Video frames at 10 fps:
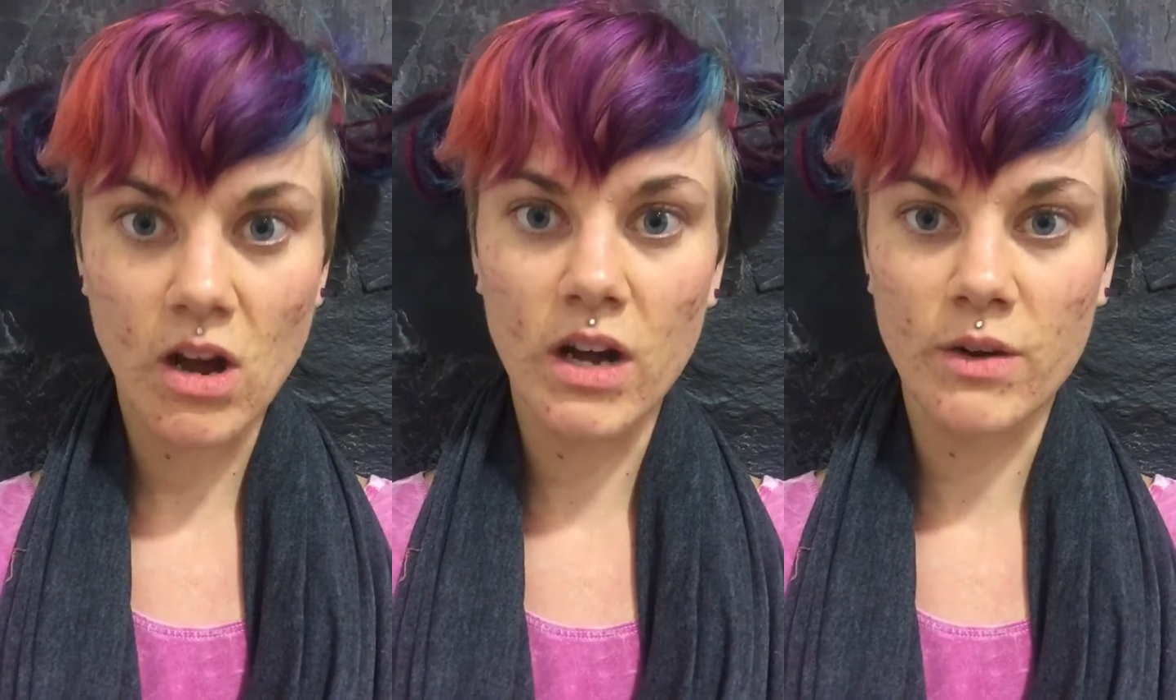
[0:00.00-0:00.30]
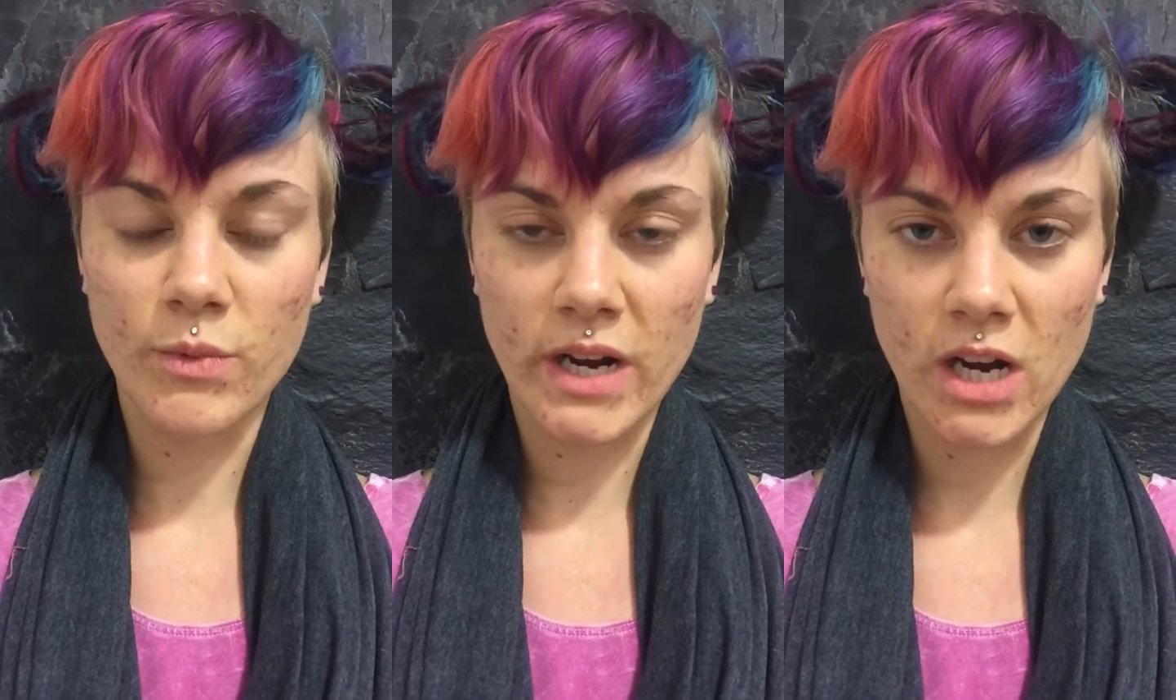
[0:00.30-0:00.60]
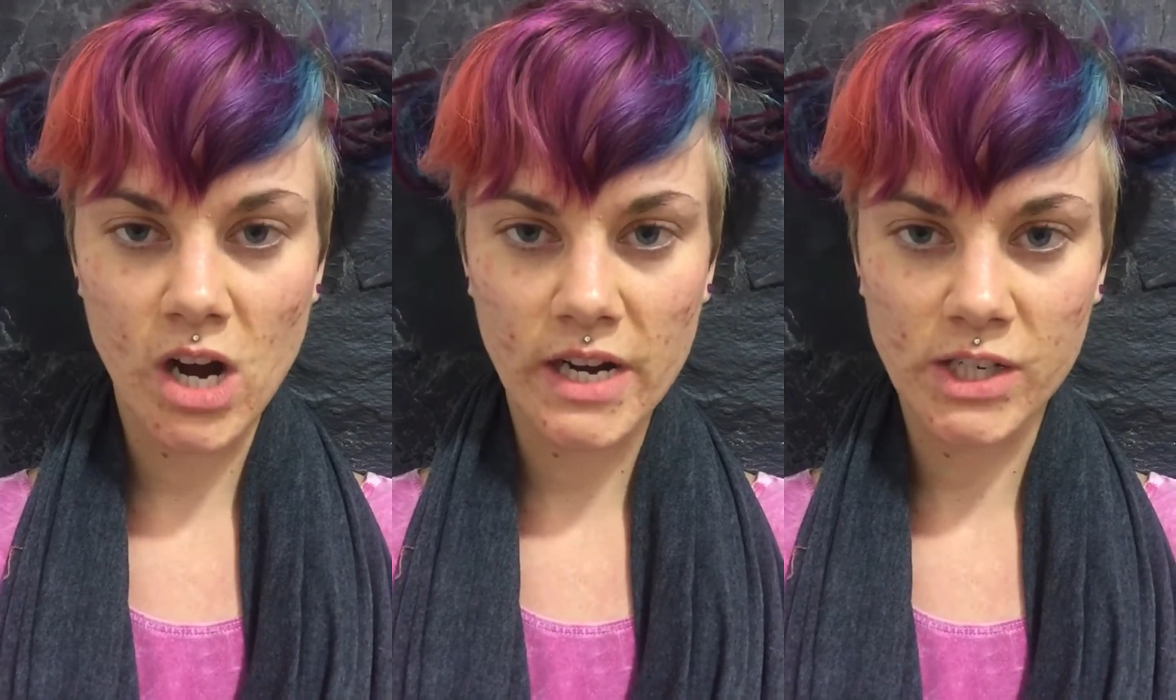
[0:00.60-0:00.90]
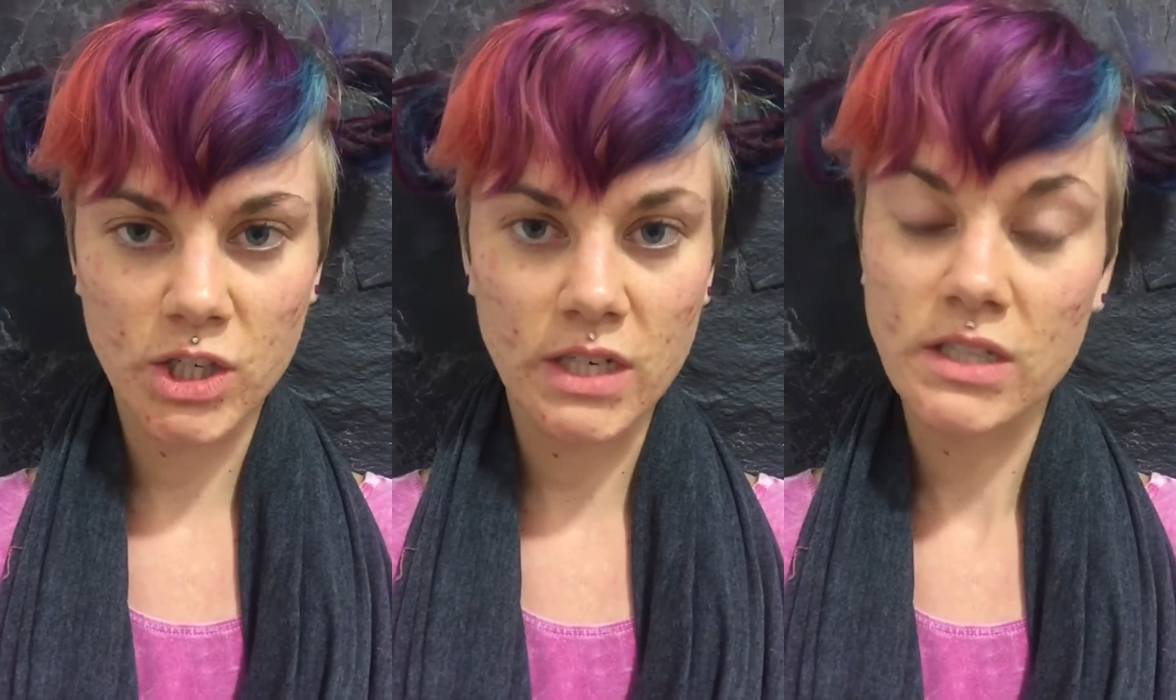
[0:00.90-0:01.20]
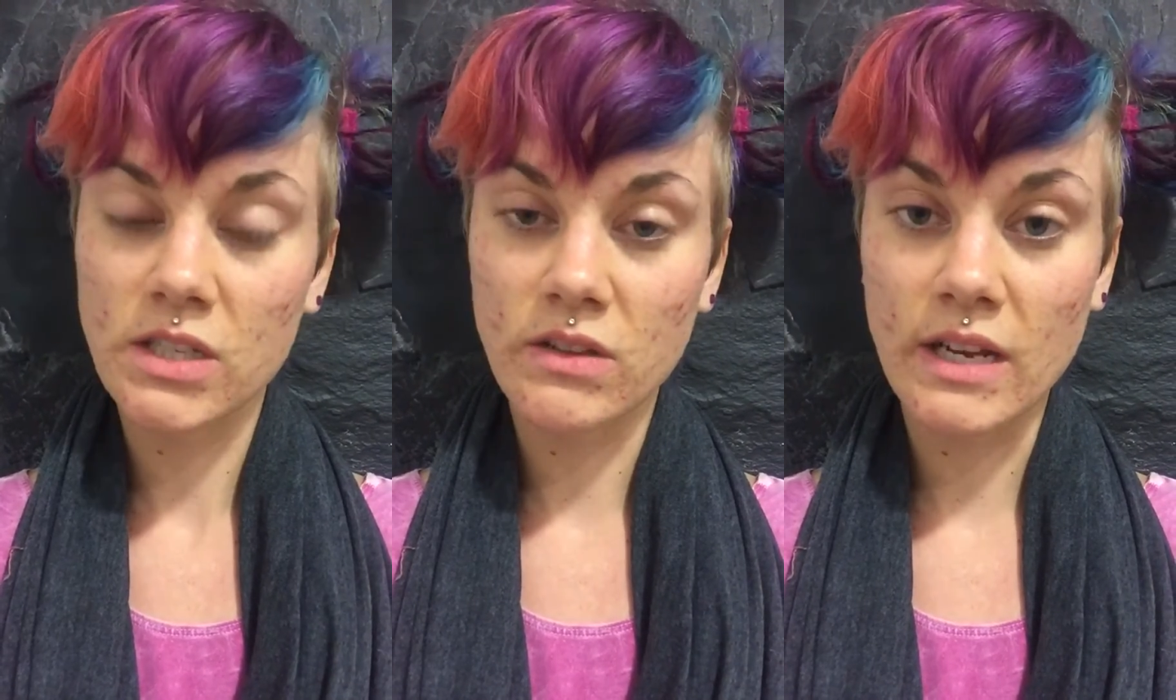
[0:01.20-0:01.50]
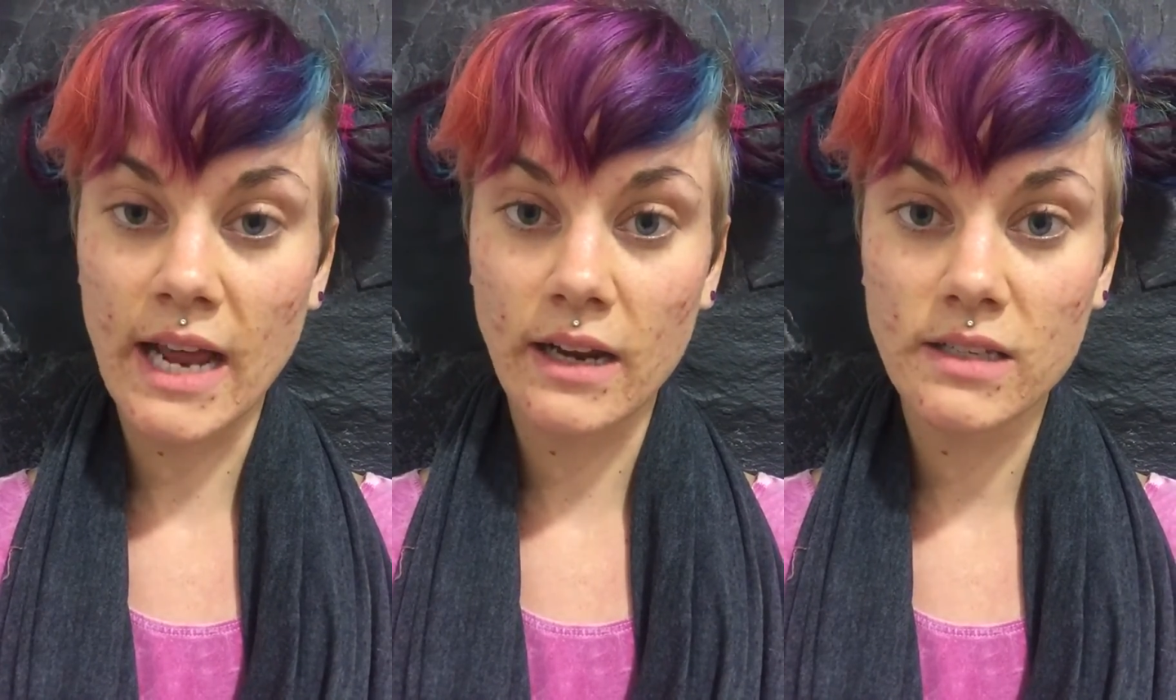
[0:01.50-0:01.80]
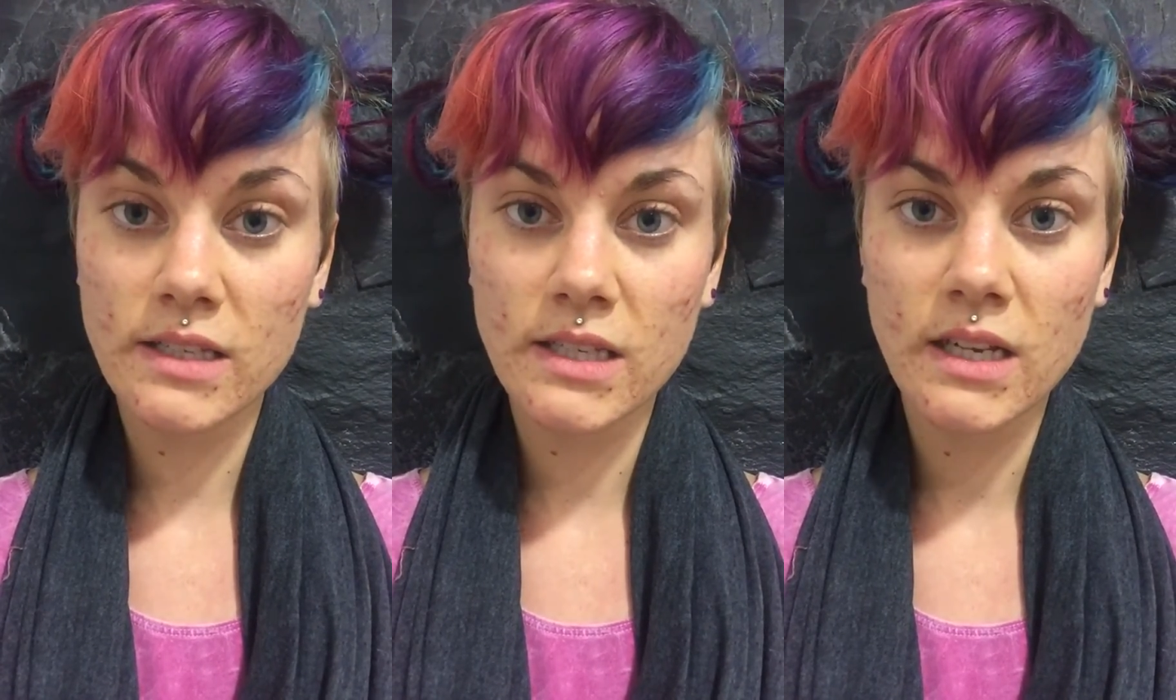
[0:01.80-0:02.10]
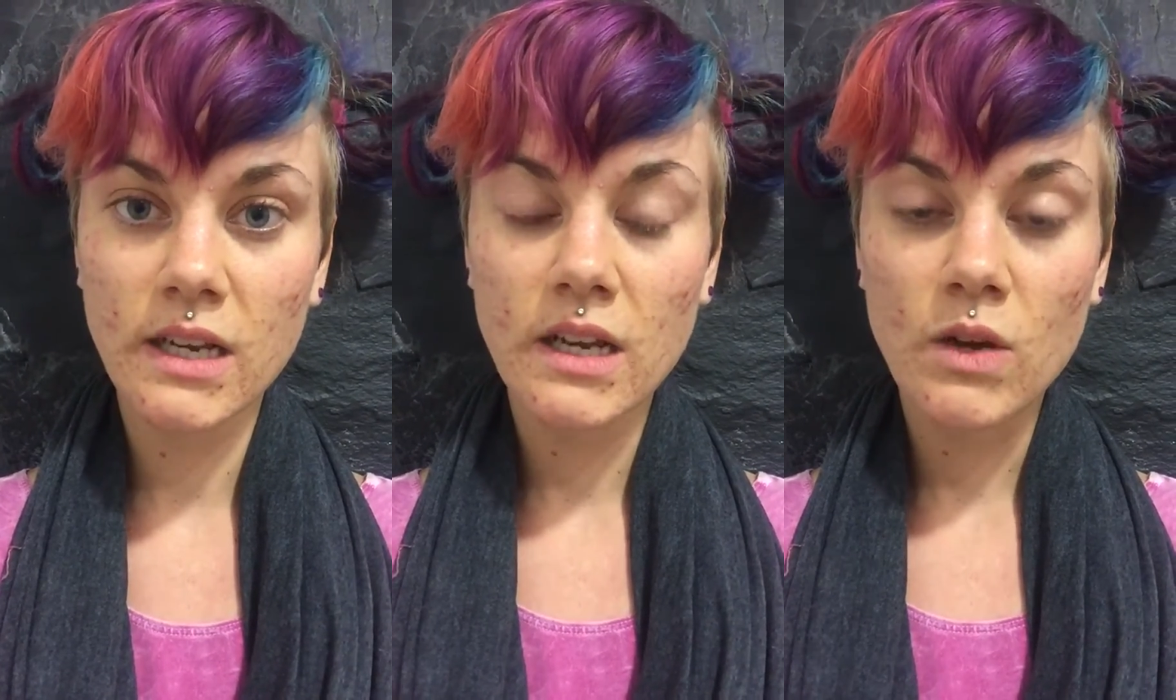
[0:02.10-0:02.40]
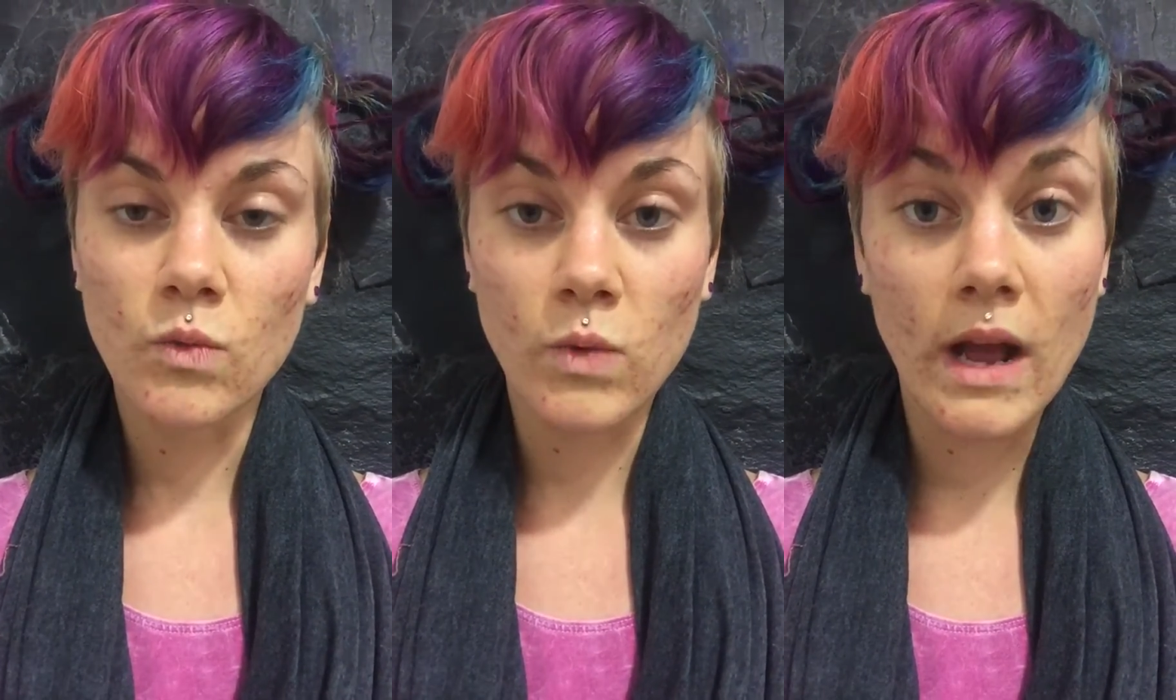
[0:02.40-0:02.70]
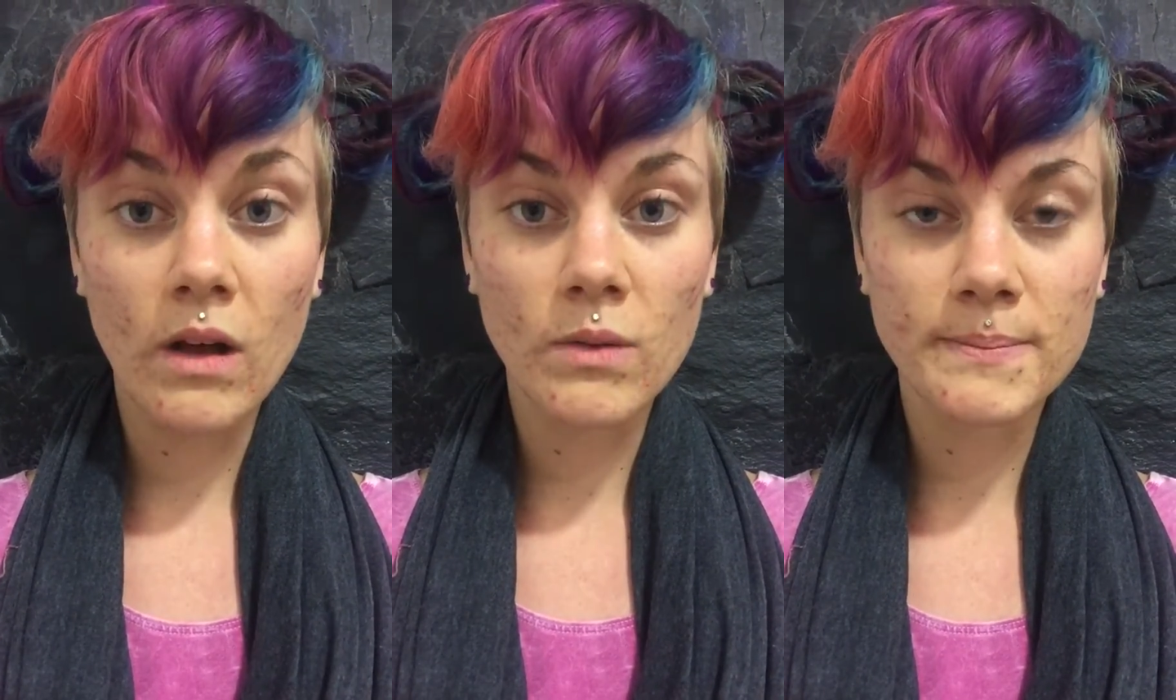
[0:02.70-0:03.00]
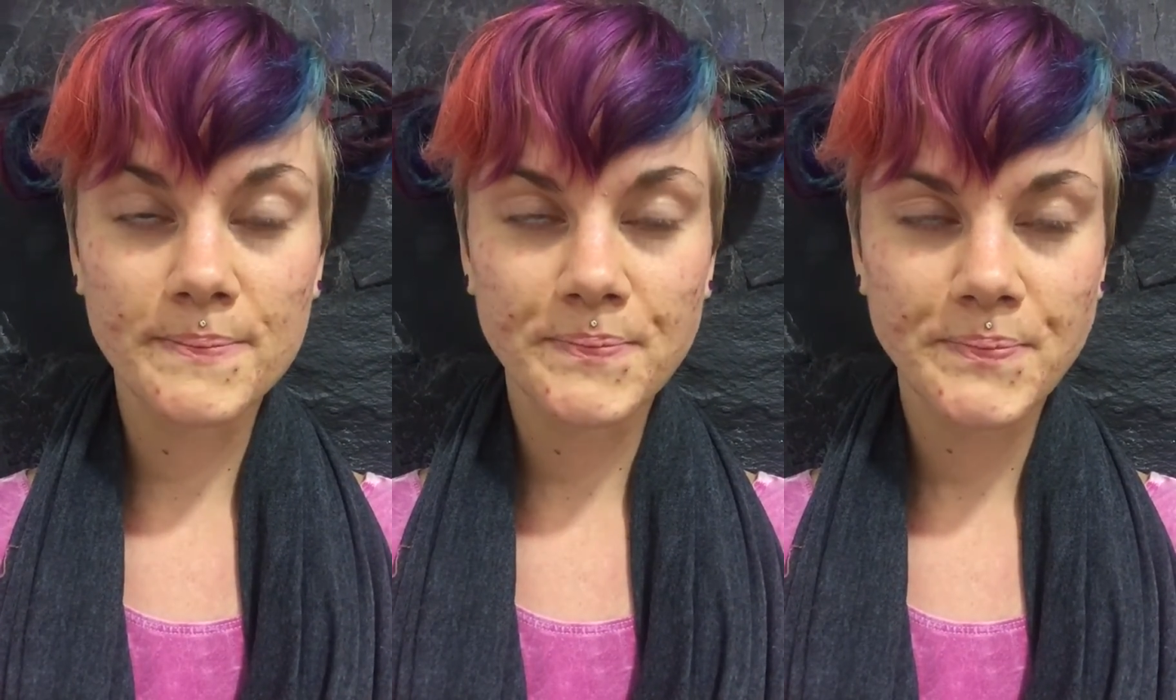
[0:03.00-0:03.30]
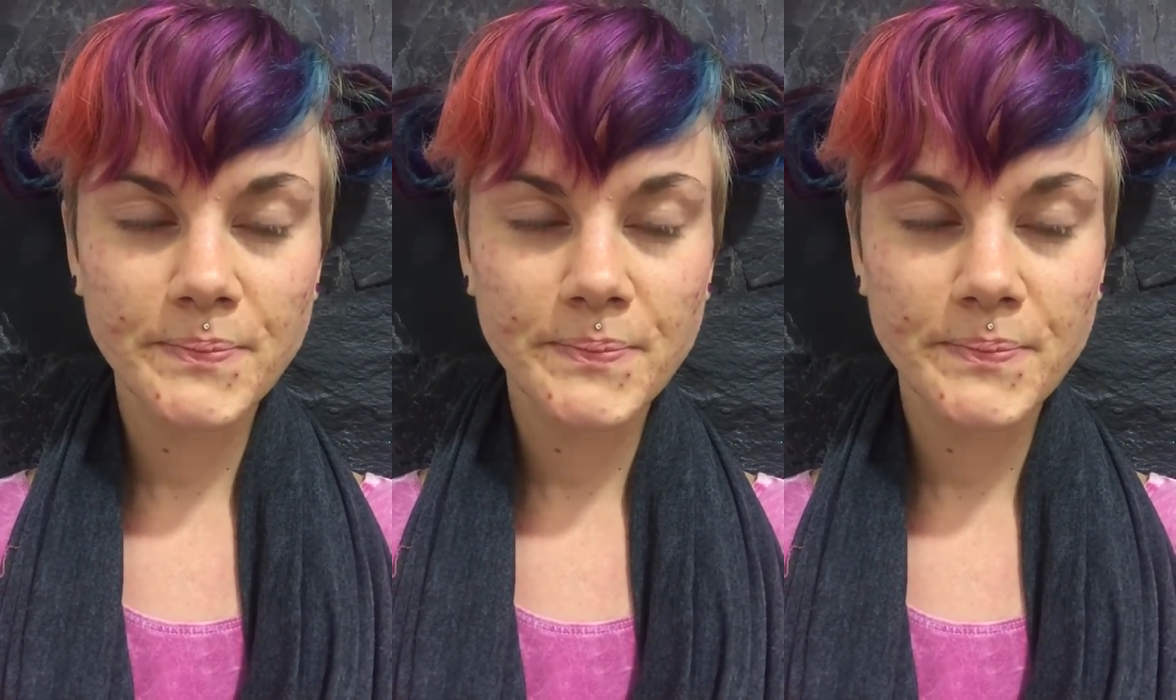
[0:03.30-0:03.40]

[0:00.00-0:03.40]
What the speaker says: on, a reincarnation into the next realm.